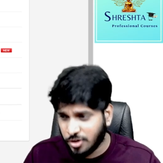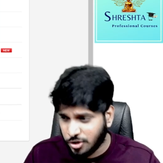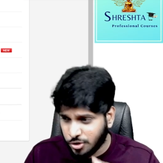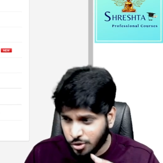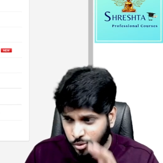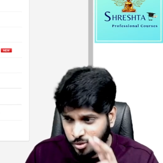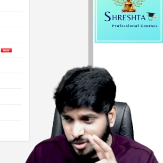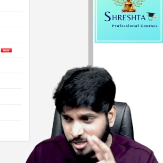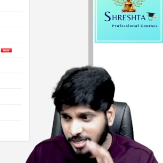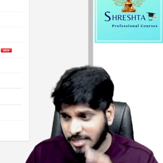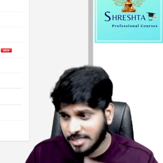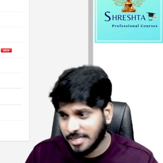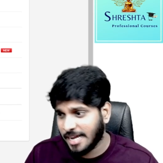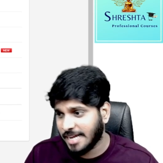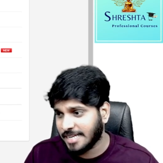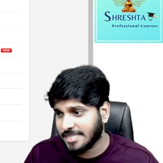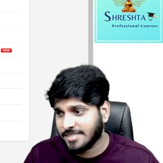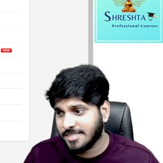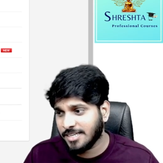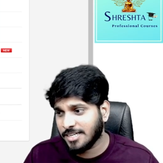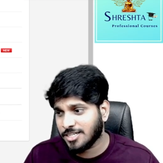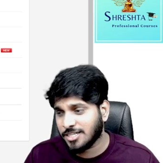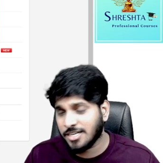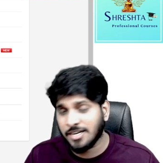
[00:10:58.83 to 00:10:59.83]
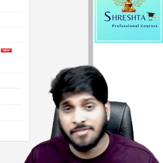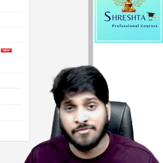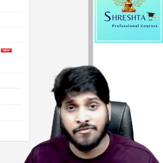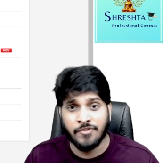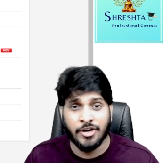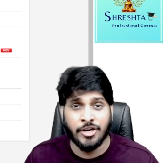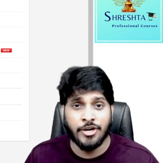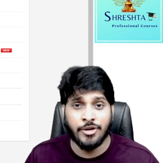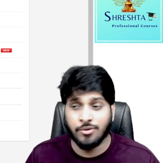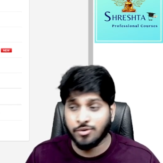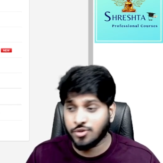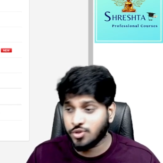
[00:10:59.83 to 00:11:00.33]
total taxation
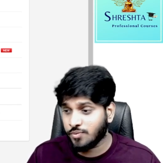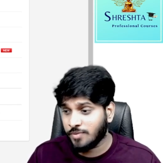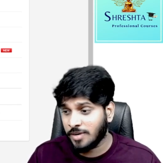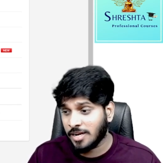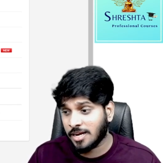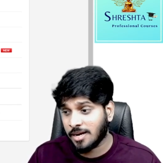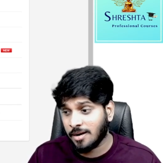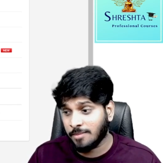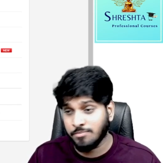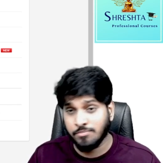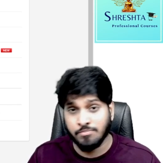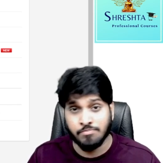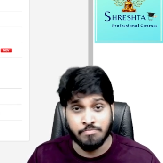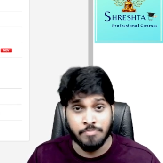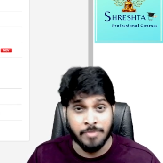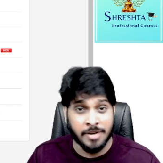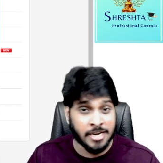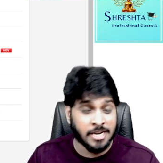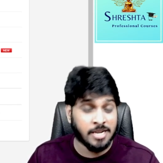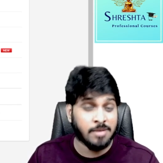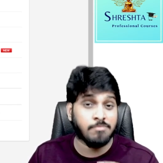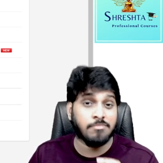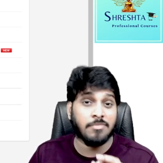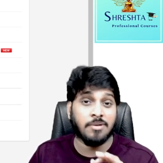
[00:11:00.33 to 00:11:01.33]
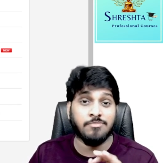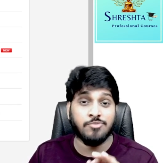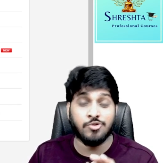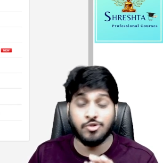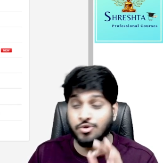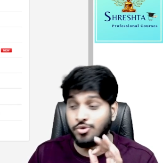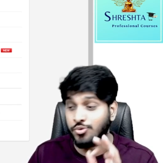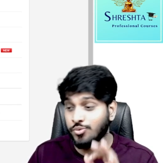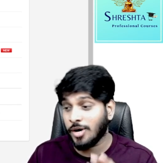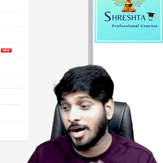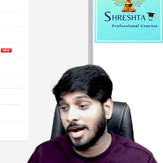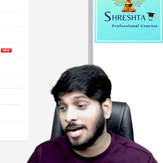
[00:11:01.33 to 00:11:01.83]
videos will come minimum
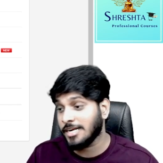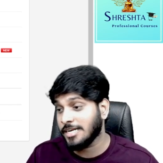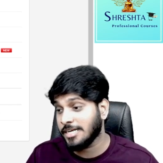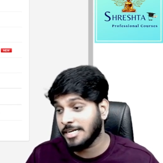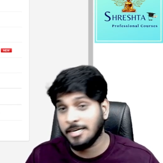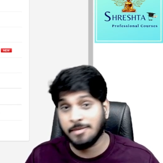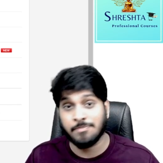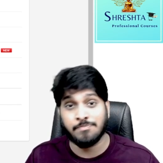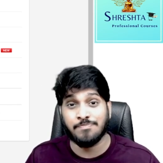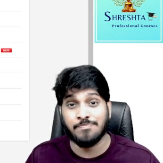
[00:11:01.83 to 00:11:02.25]
200